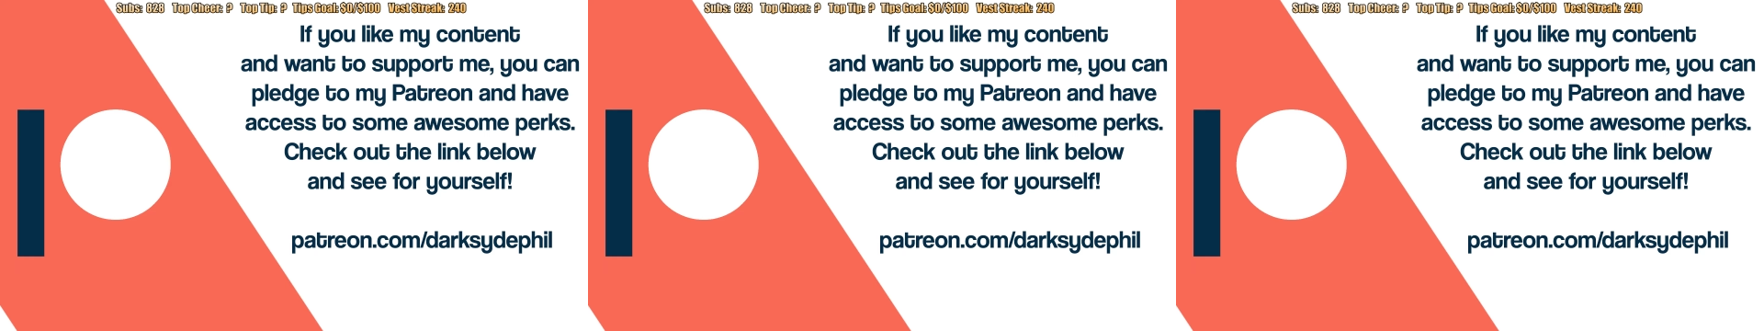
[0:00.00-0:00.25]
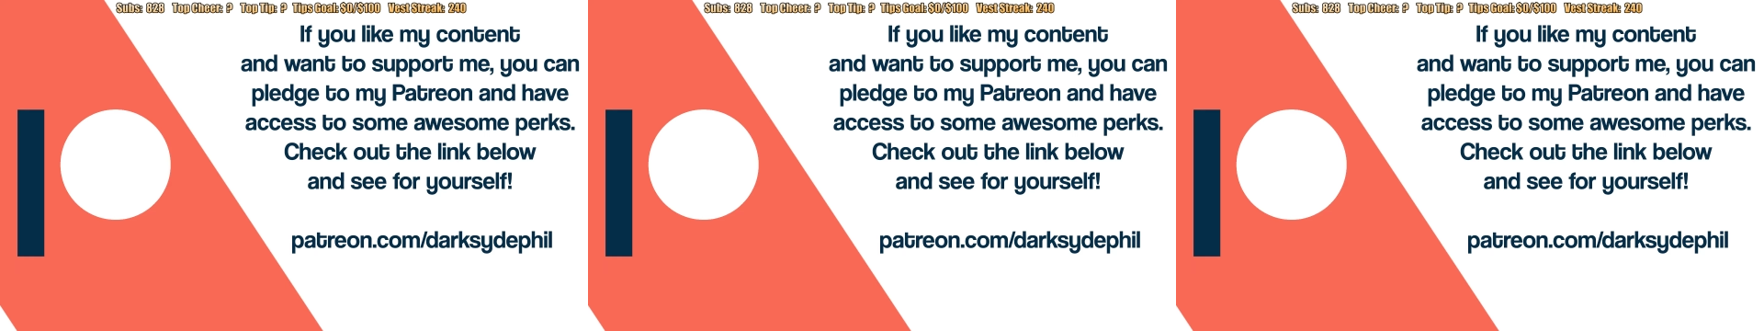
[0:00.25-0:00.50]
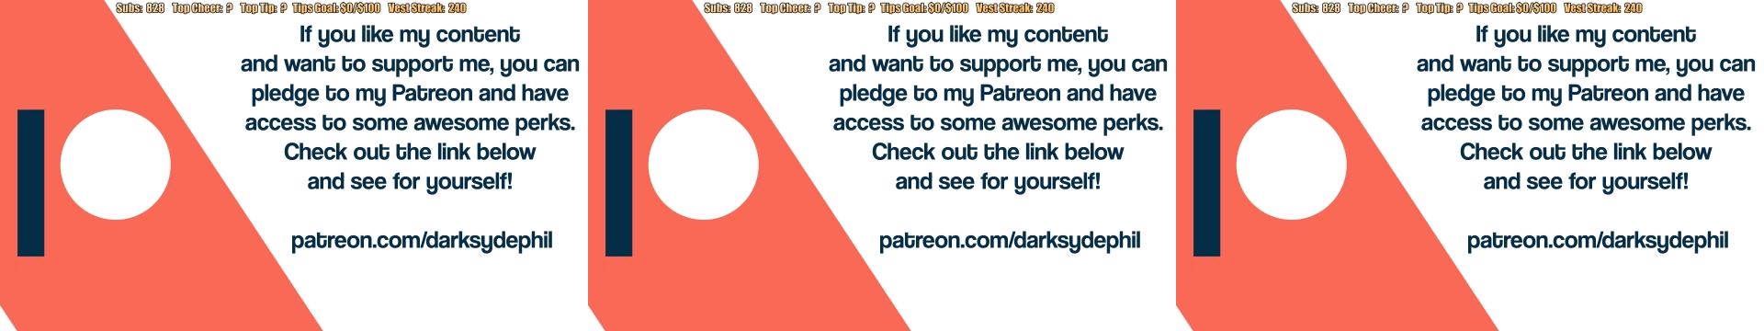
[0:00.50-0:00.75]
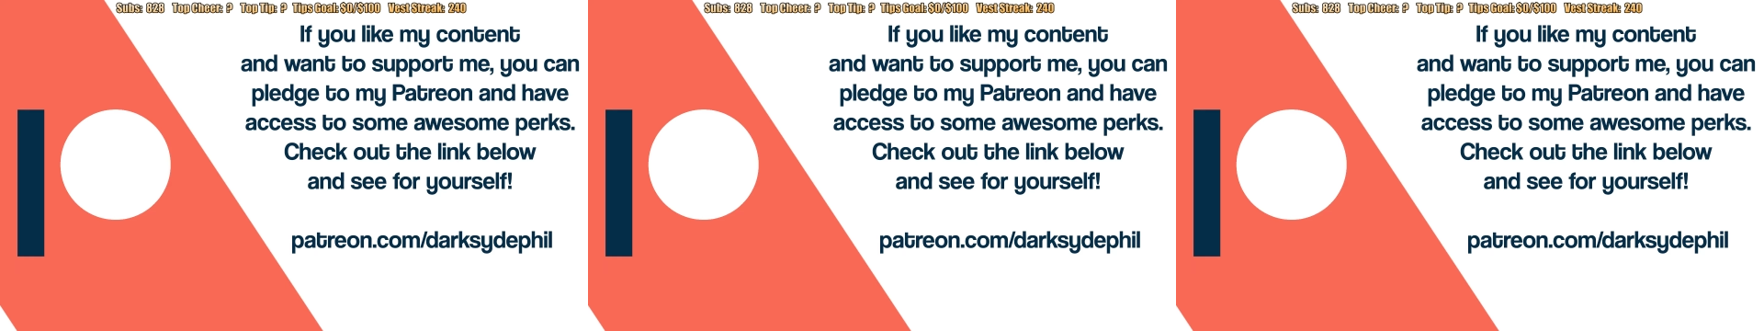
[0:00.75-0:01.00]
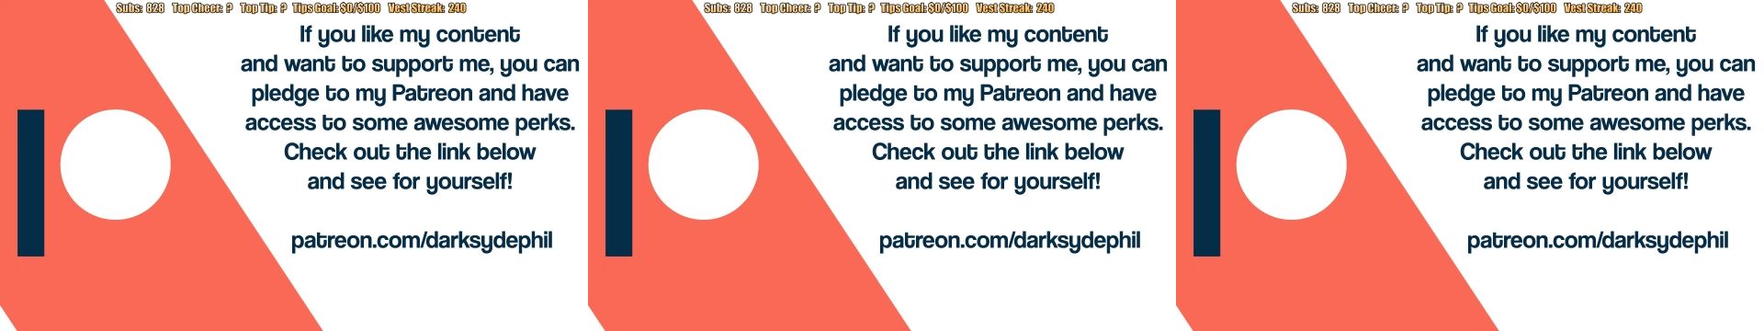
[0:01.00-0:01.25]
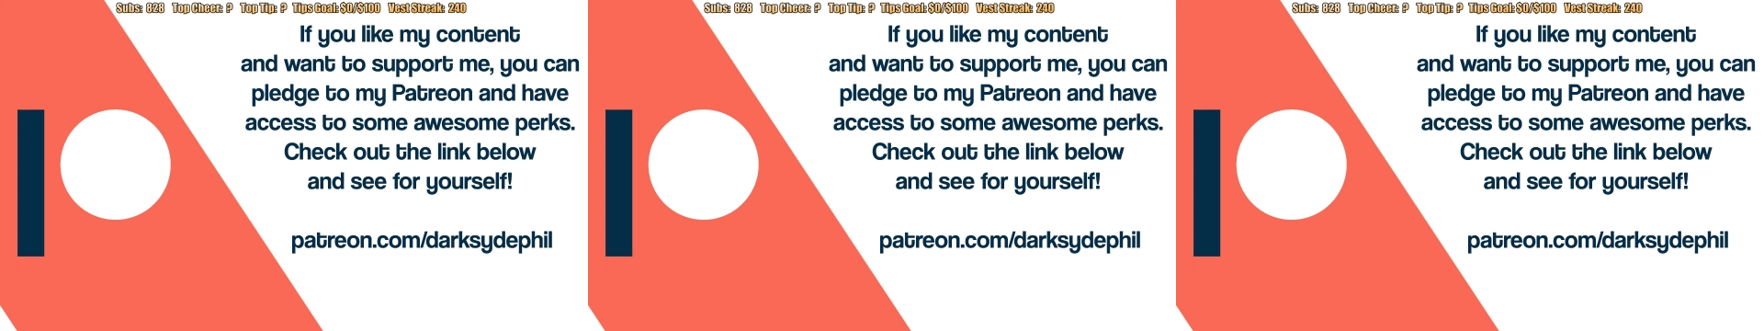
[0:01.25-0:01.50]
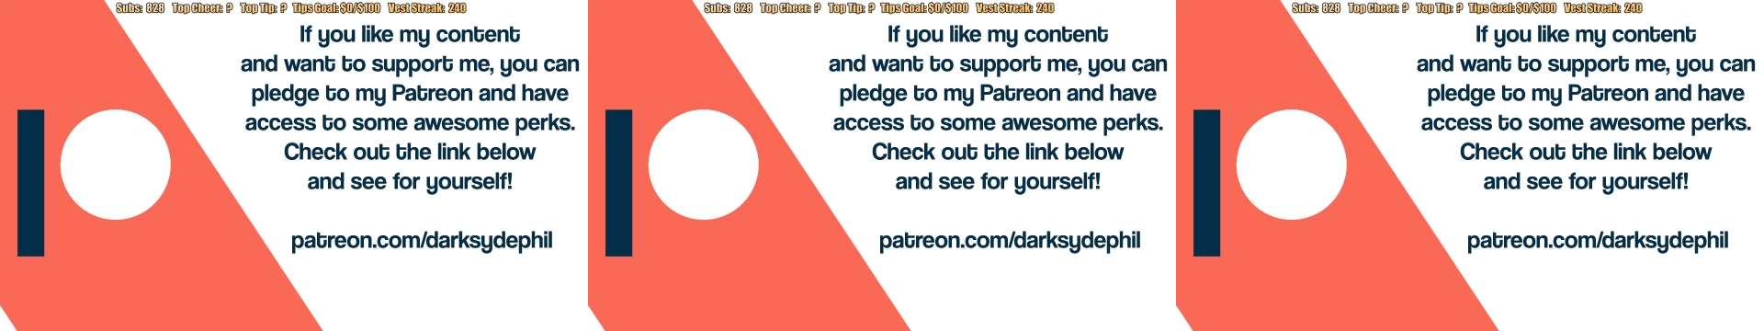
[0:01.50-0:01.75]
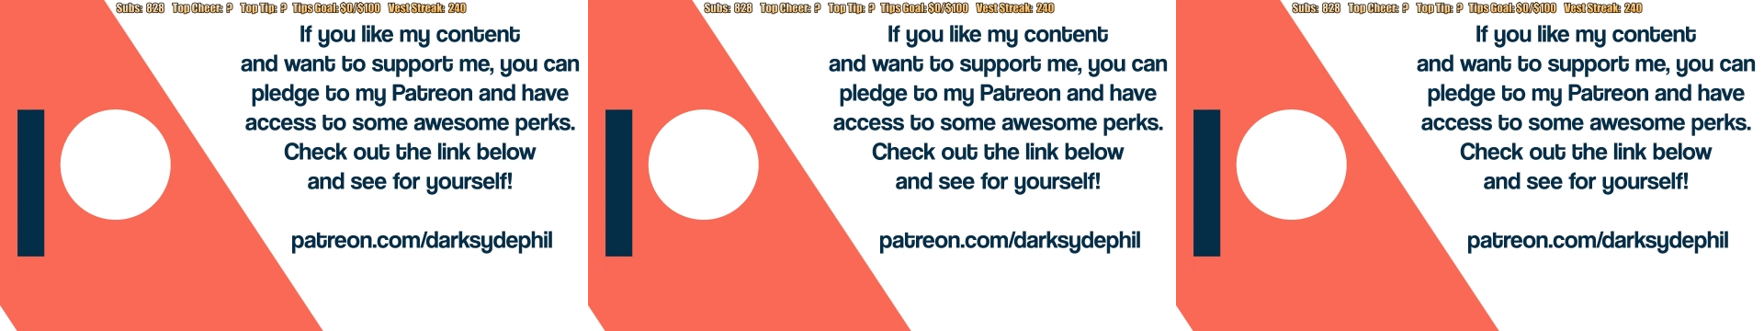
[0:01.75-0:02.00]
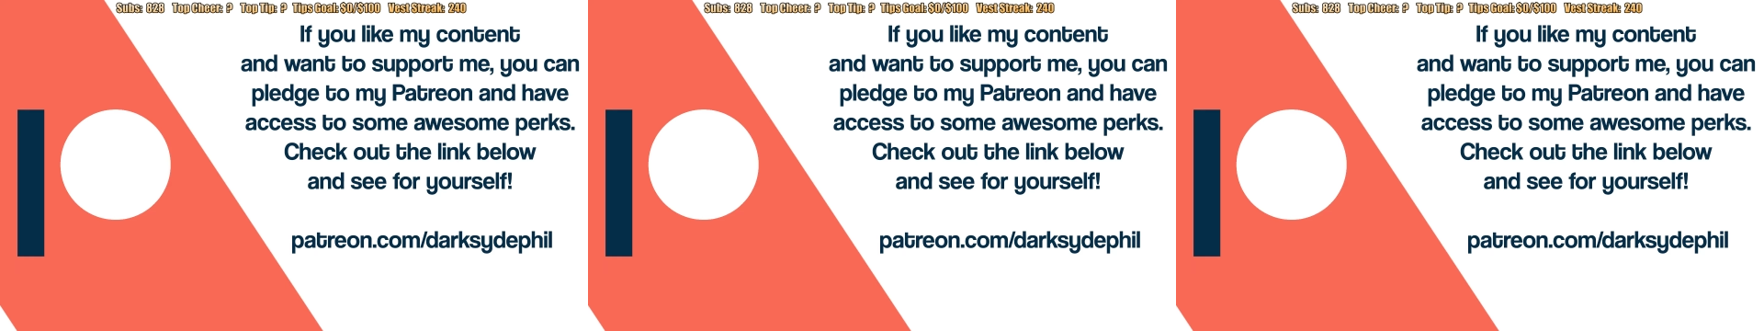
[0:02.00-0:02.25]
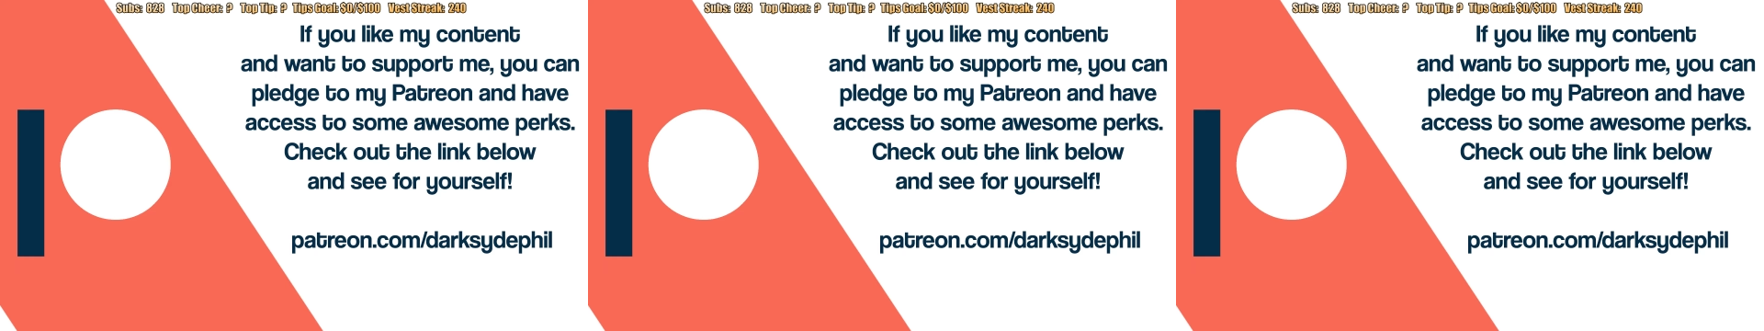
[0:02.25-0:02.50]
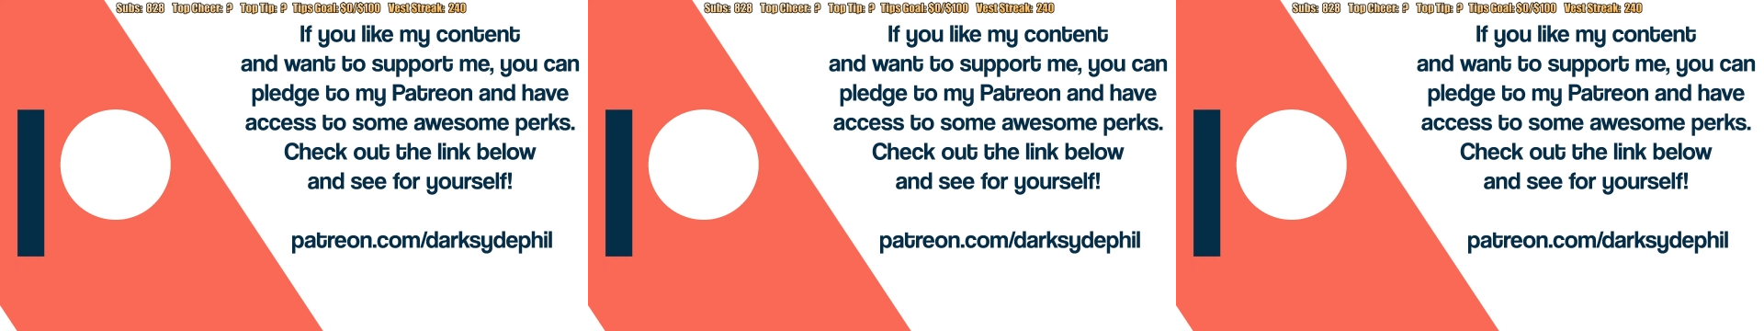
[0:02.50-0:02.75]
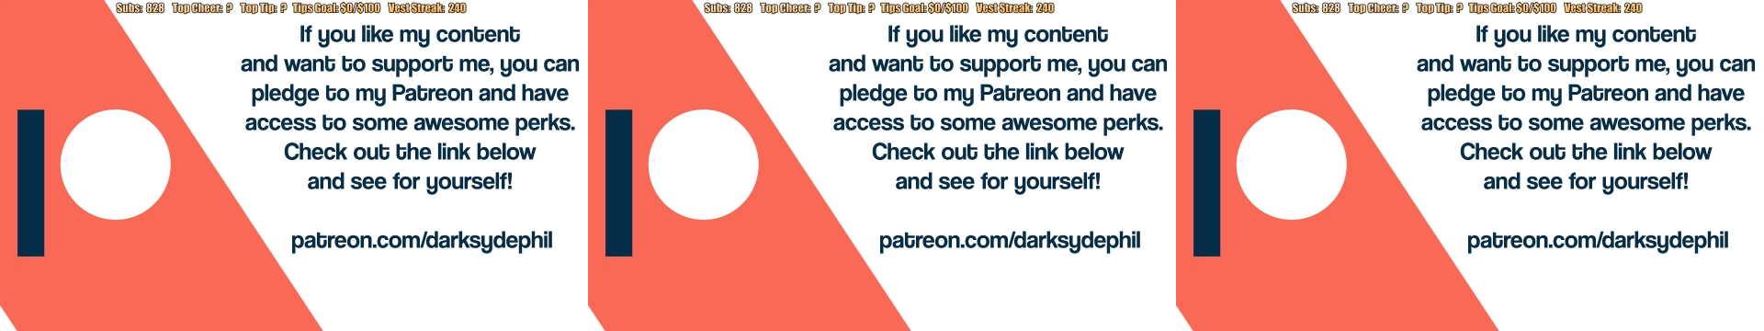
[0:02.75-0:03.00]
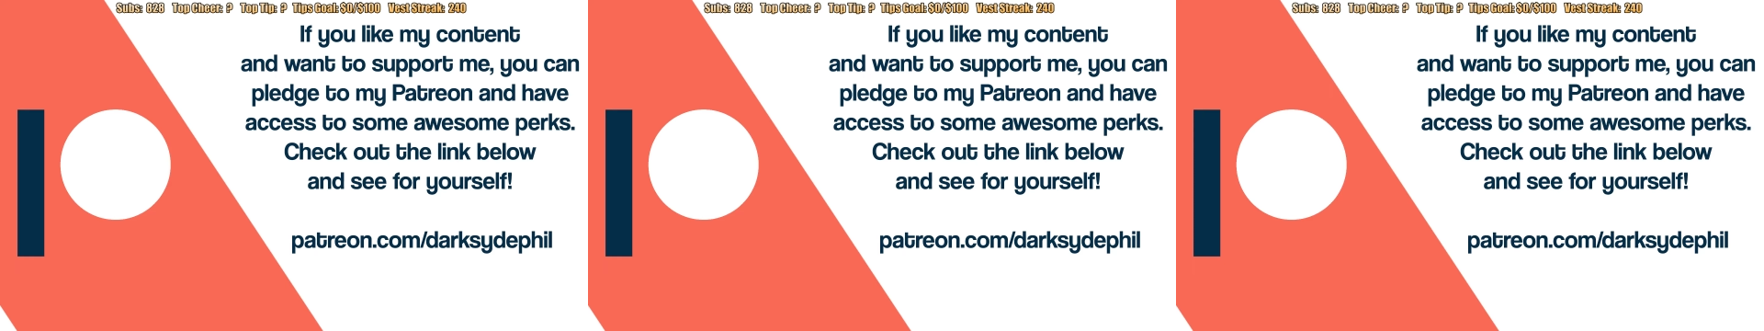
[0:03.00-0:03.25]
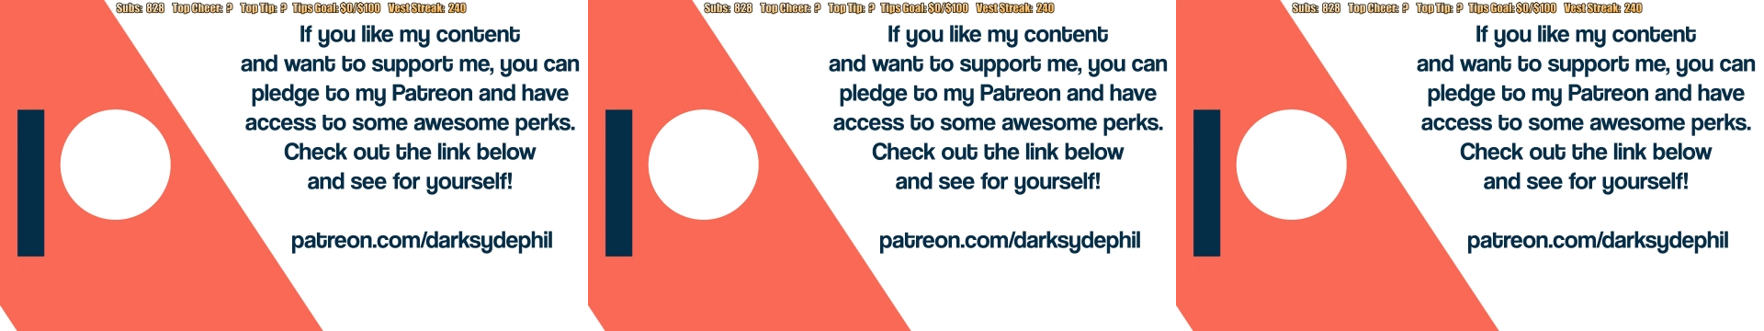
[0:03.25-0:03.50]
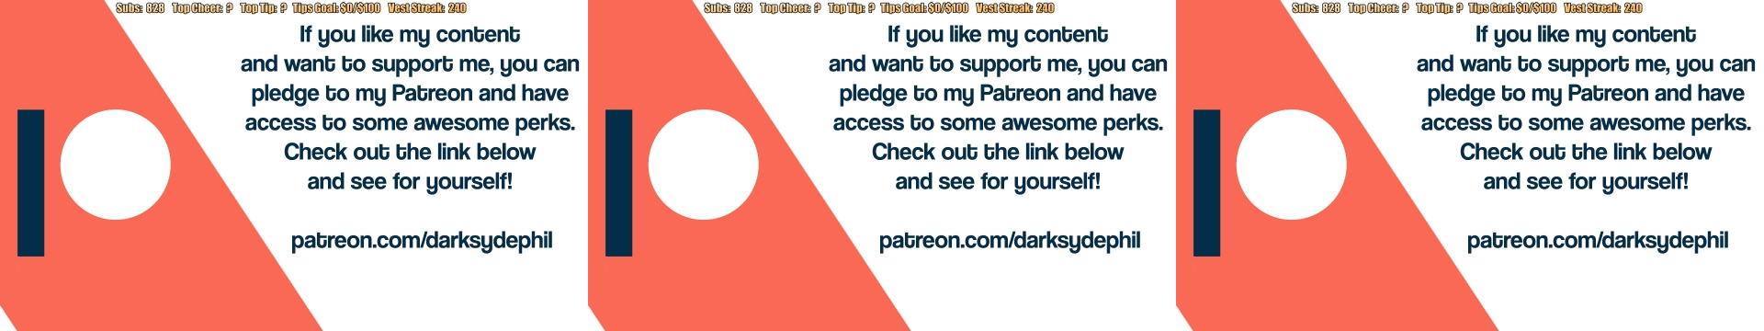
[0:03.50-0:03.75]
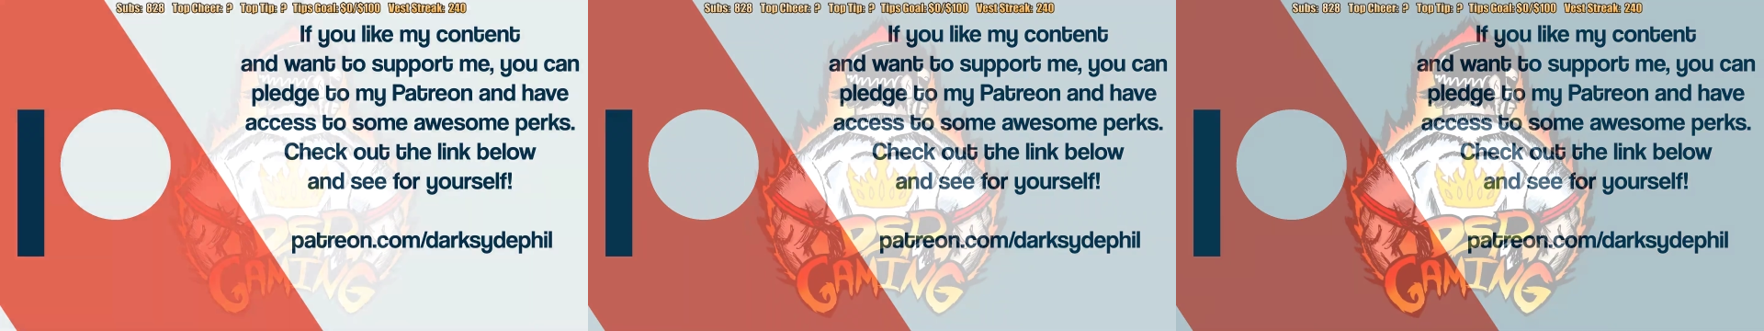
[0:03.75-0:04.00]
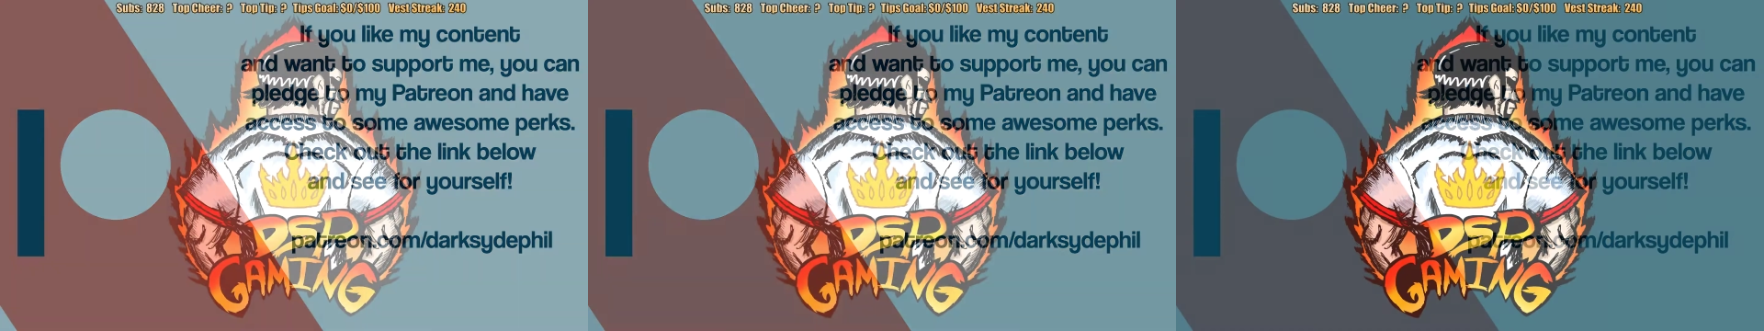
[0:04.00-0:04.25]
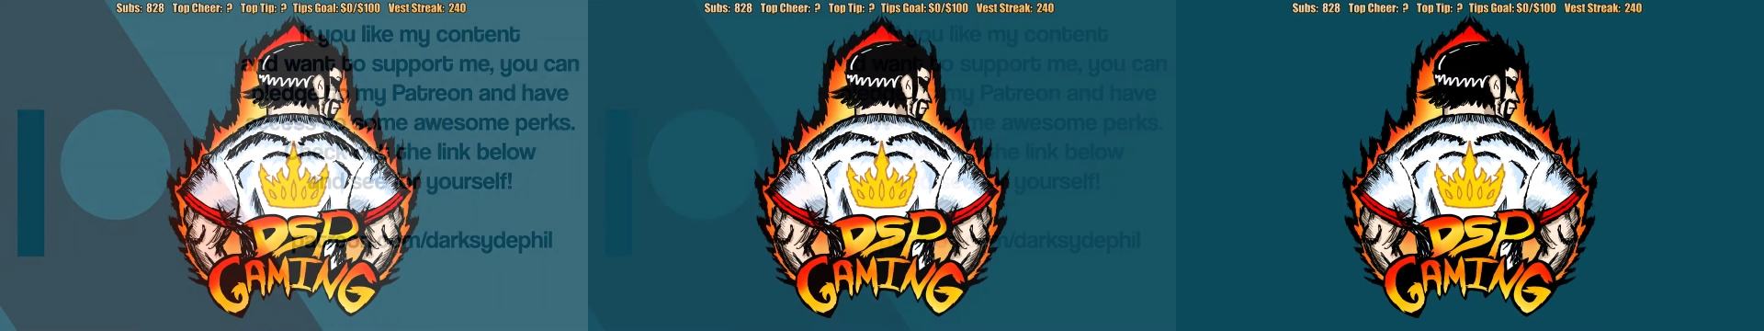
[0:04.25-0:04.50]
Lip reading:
[unreadable: no face in view]